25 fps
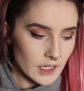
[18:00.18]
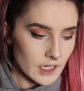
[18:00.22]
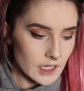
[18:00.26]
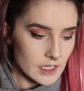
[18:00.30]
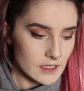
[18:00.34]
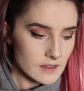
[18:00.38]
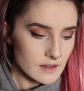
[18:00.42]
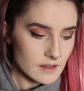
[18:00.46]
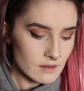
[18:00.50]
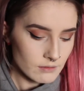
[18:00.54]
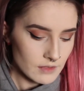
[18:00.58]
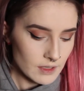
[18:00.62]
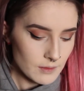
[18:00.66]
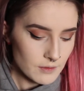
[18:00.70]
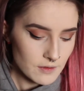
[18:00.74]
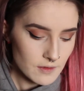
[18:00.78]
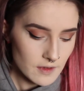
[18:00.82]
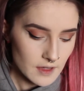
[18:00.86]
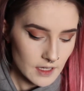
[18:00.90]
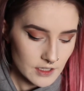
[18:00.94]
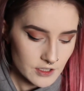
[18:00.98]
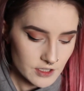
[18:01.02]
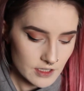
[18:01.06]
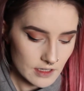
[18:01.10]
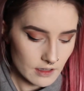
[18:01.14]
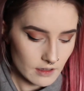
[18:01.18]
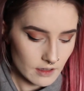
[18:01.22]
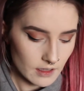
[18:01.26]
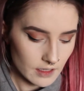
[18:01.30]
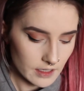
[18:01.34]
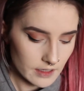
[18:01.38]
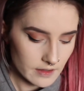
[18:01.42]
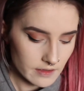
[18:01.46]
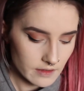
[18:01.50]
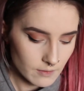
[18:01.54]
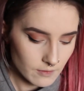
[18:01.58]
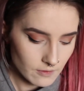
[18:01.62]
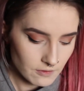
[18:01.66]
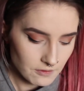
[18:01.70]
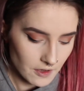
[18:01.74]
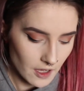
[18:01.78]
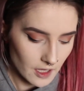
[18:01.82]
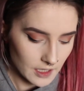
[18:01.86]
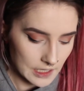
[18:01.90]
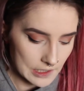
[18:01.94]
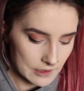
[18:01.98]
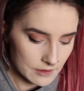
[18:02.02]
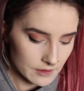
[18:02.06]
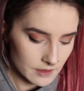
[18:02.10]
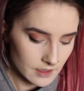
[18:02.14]
And sometimes with eyeshadow I'll get some
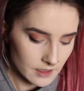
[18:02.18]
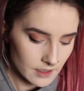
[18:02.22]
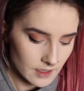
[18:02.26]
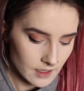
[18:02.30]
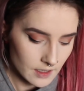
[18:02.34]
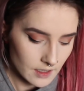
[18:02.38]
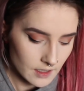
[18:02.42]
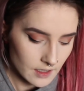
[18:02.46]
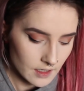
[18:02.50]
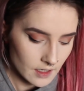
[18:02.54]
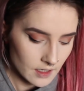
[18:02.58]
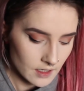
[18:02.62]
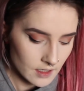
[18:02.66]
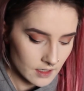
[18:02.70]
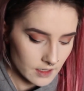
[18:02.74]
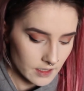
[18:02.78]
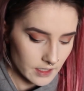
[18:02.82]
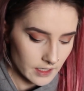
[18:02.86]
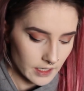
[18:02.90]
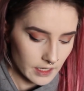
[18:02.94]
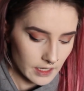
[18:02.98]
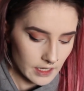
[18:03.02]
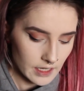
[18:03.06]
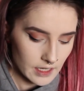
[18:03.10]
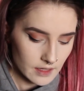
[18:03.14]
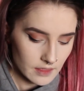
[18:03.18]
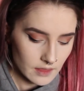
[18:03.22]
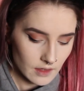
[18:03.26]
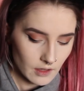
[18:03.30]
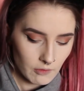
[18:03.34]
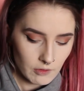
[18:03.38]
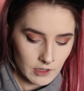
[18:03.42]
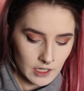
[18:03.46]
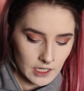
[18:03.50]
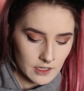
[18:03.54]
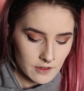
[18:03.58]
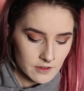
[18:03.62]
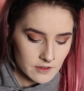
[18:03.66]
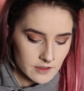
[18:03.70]
fallout. And what I